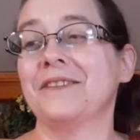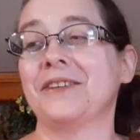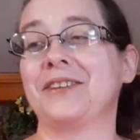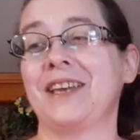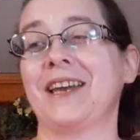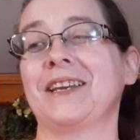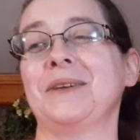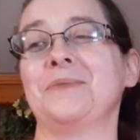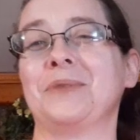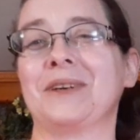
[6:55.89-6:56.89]
The
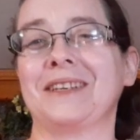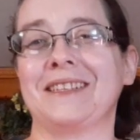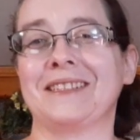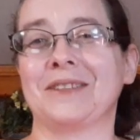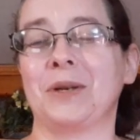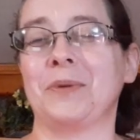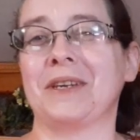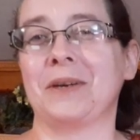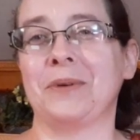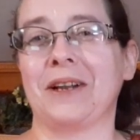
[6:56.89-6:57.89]
second book is going to be
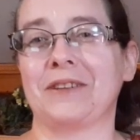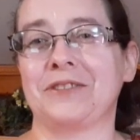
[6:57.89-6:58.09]
coming out